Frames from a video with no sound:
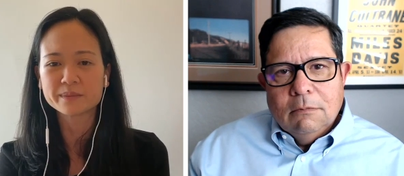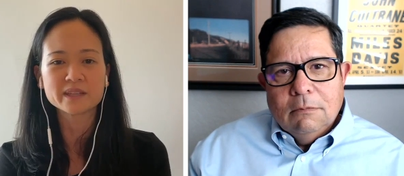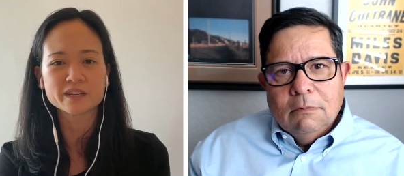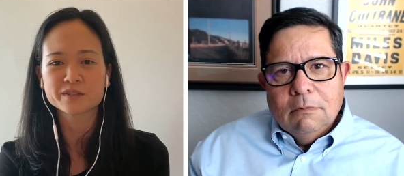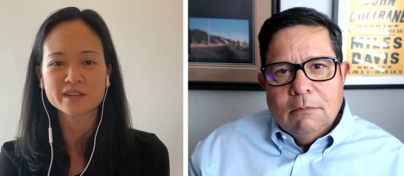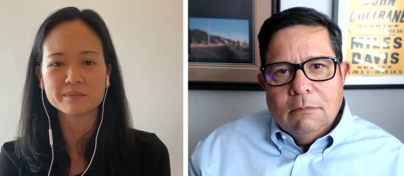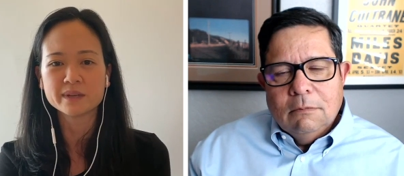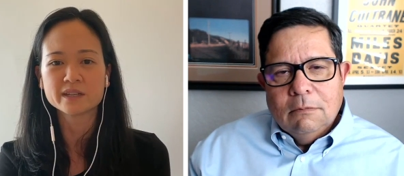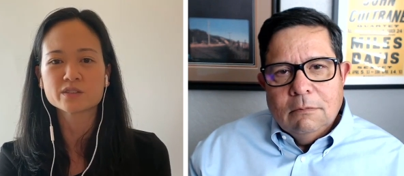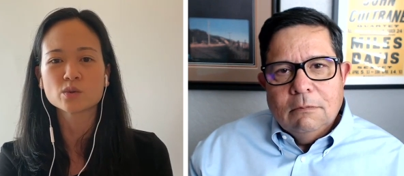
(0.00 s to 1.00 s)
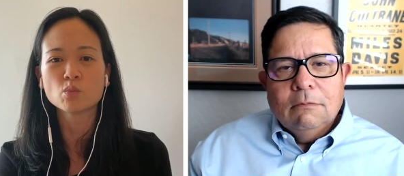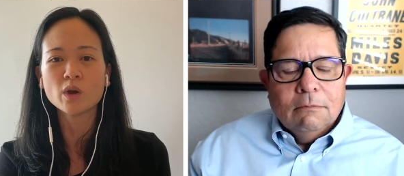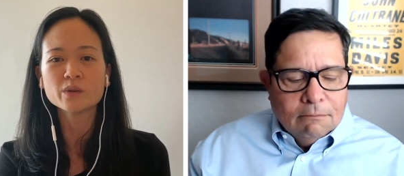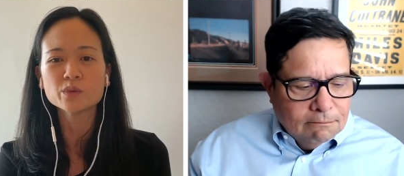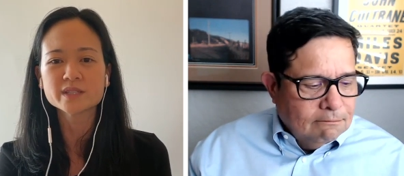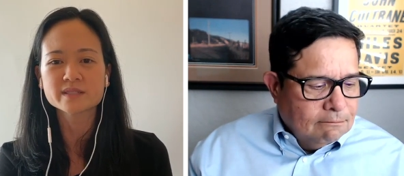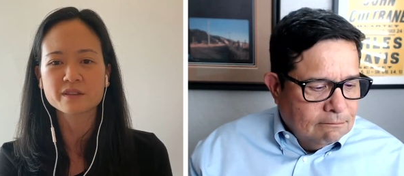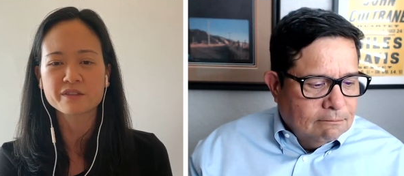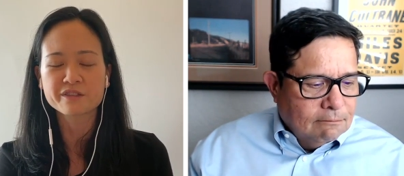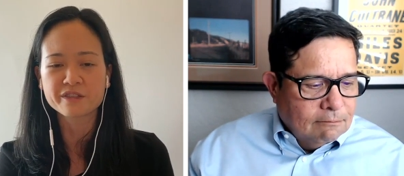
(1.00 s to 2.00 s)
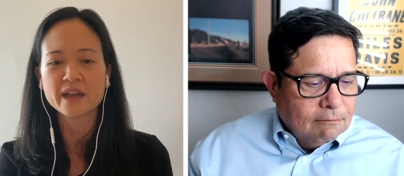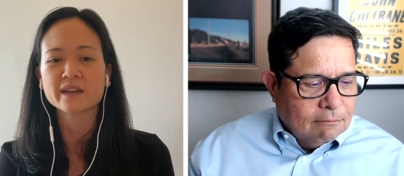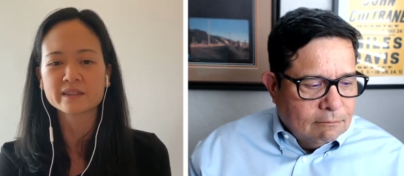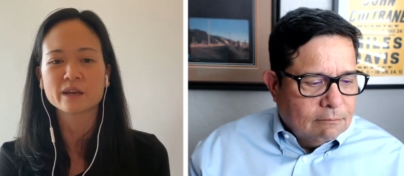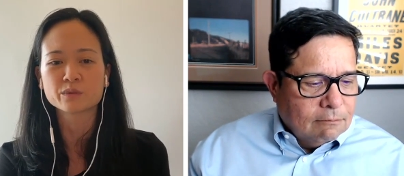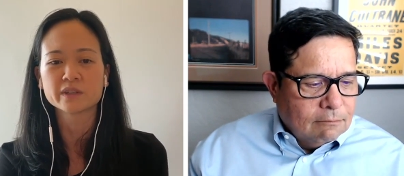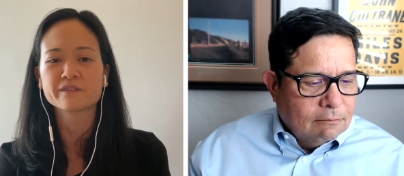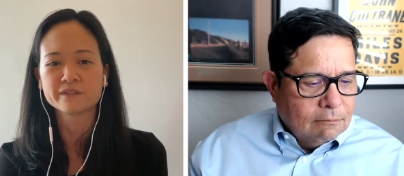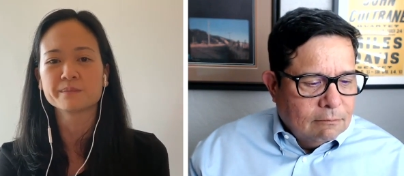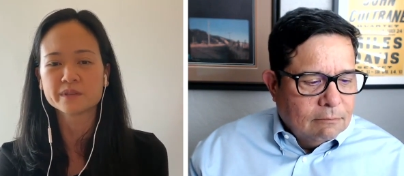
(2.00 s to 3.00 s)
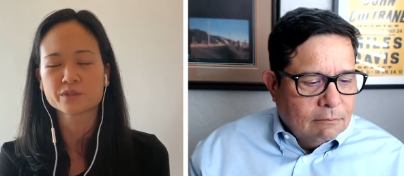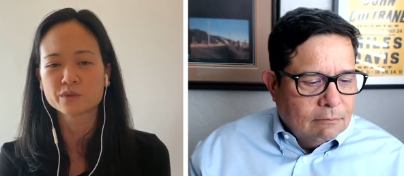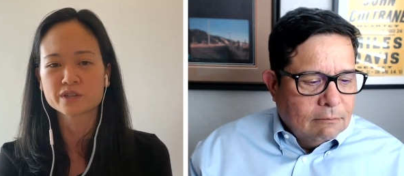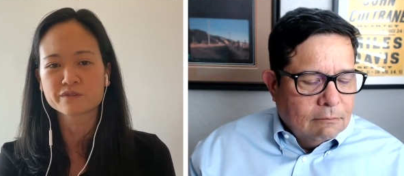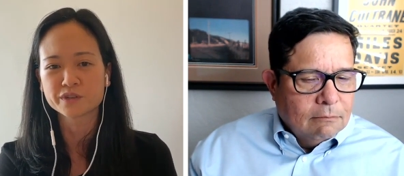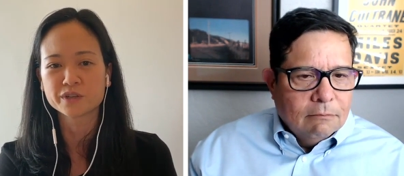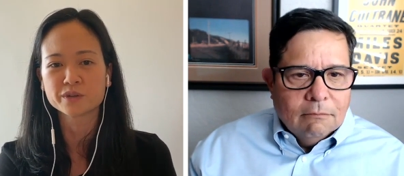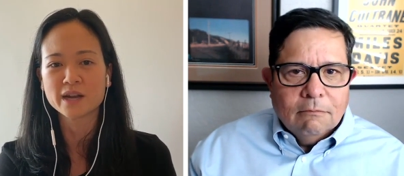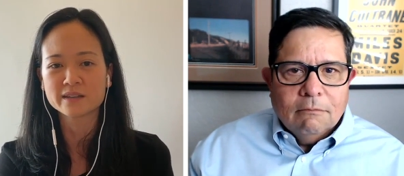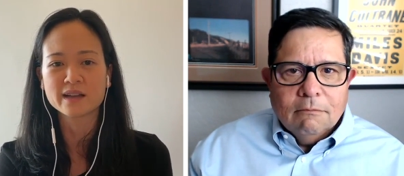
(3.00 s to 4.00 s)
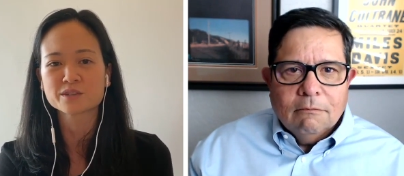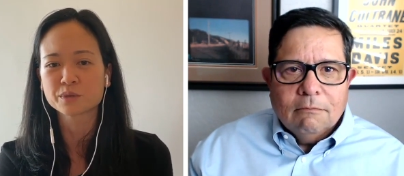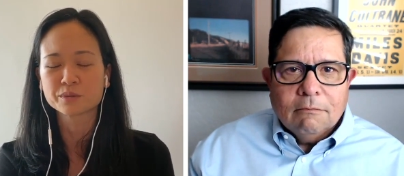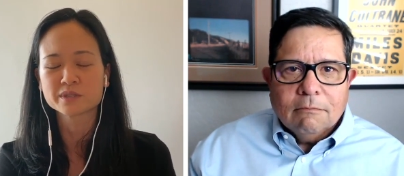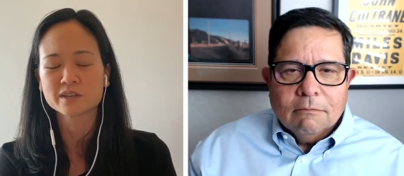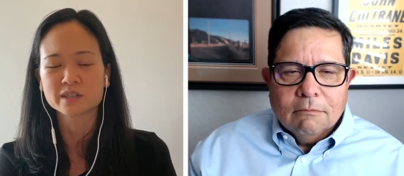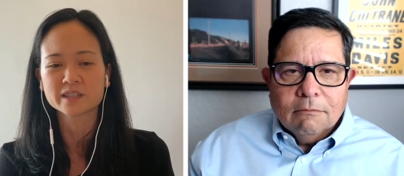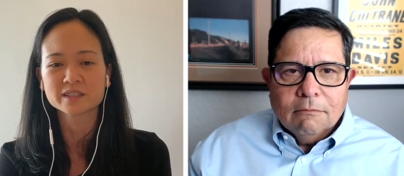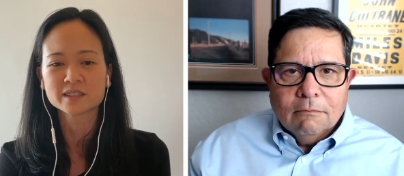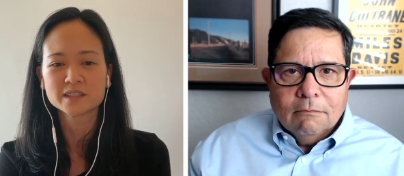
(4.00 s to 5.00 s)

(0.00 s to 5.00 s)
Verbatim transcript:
Speaker 1: I mean, like you said, in minutes. So what was the thing that really flipped the switch for you as we were talking?